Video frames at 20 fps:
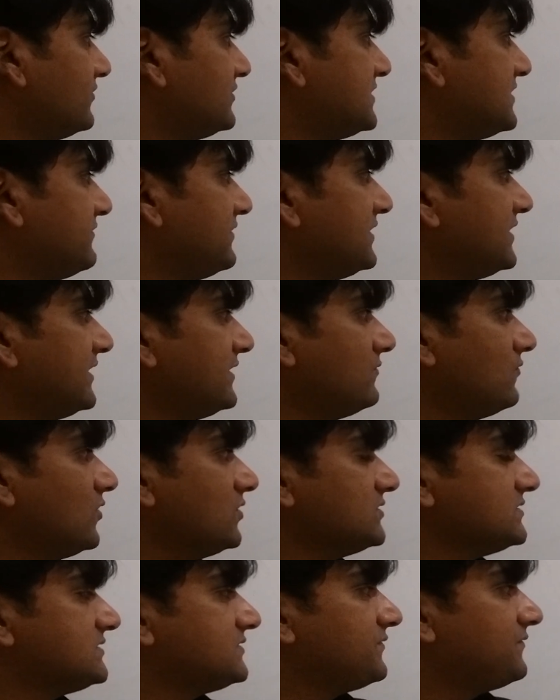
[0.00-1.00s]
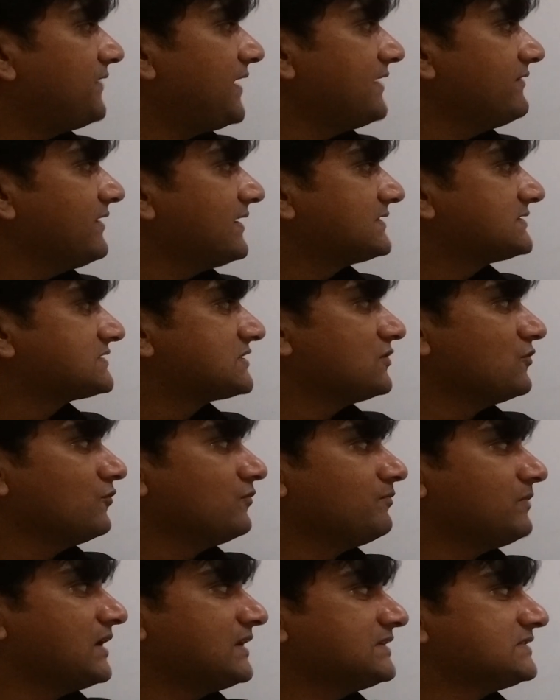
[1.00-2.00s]
dividend was 5x
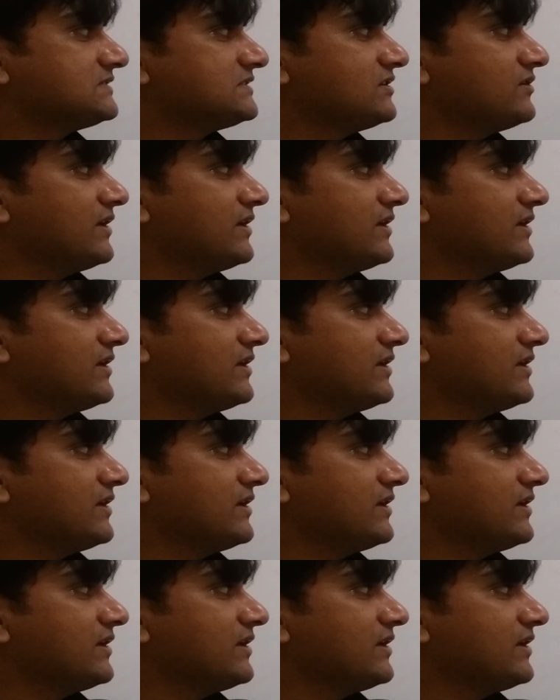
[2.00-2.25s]
cubed minus